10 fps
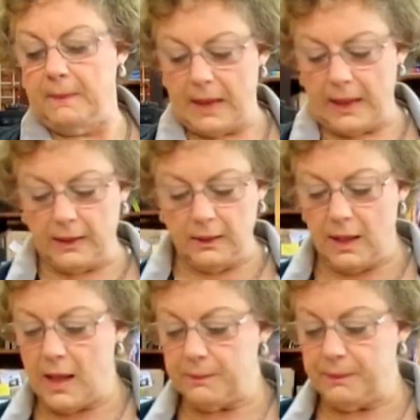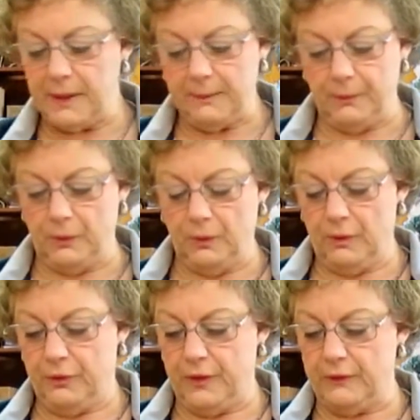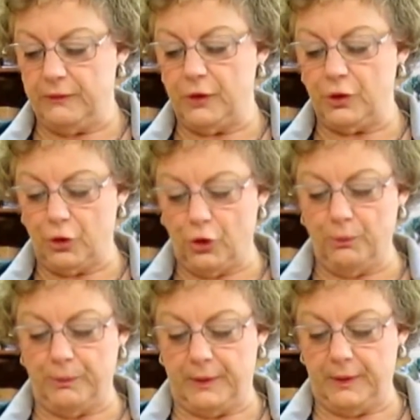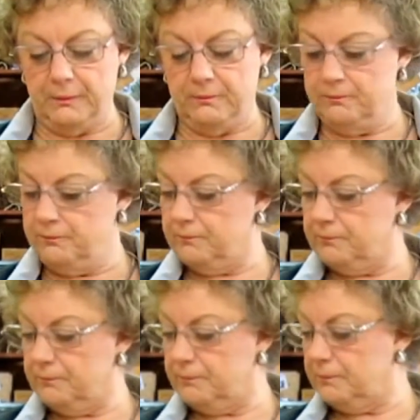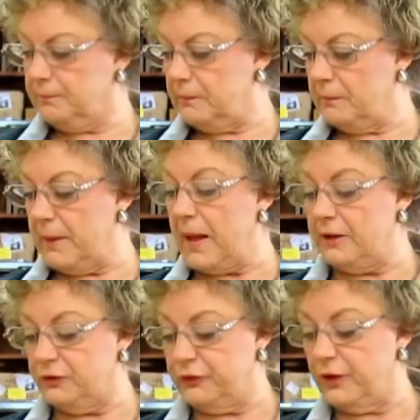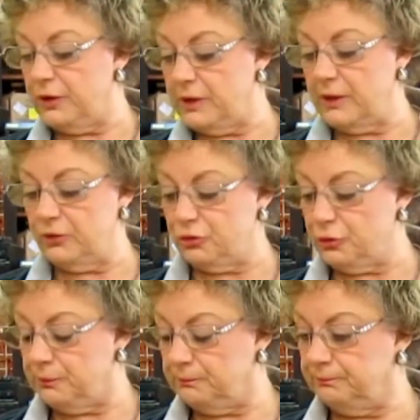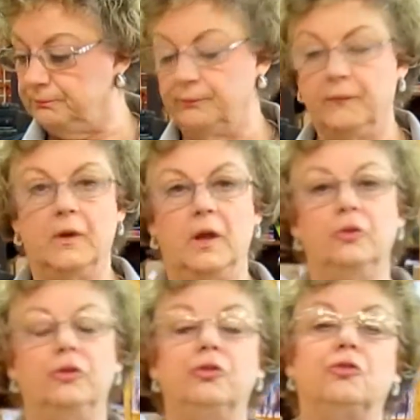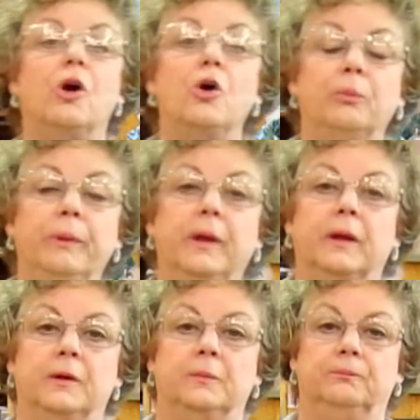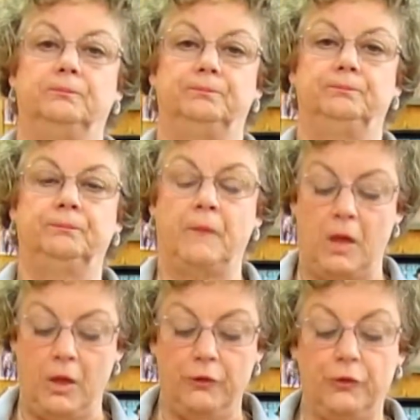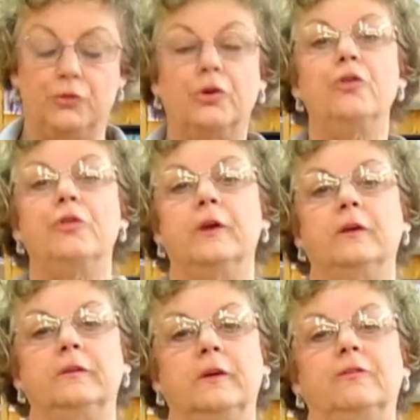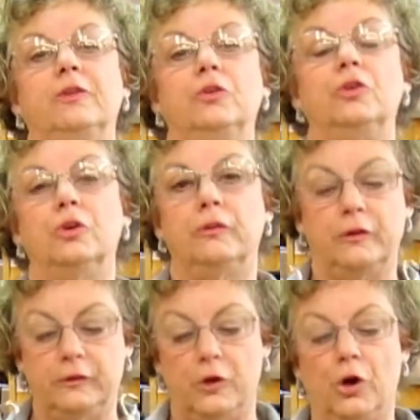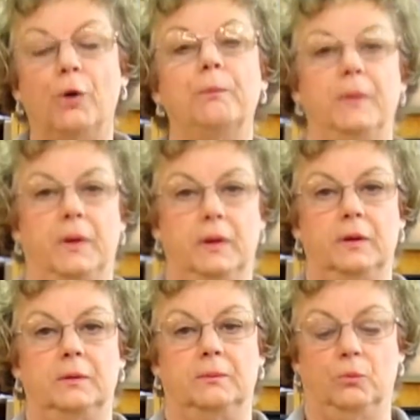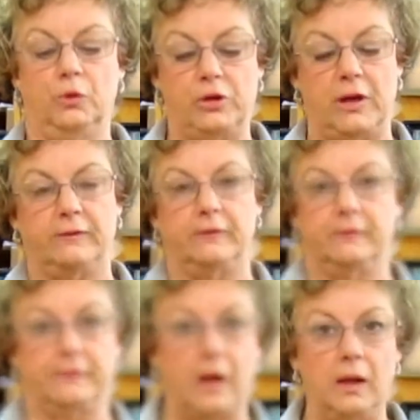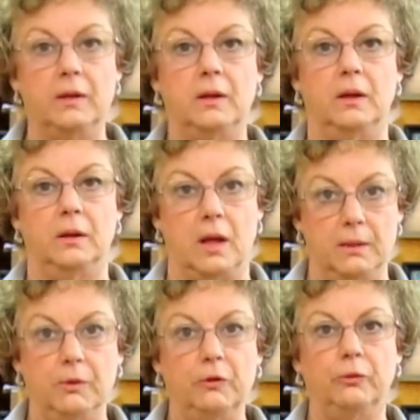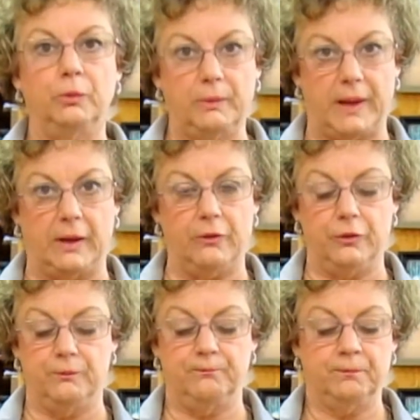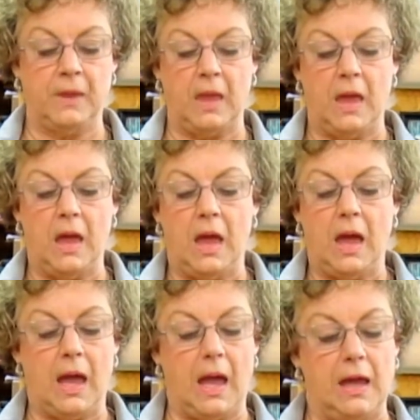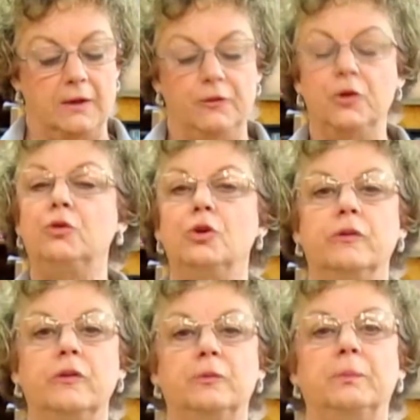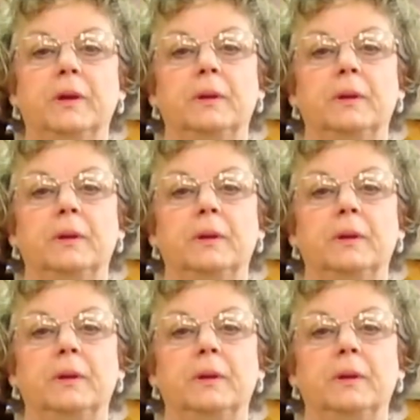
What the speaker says: And a lot of people think that a curb bit, by its very nature, is a strong bit. The truth is, if you took this curb bit, which has a solid, unmovable mouth, And if you took this bit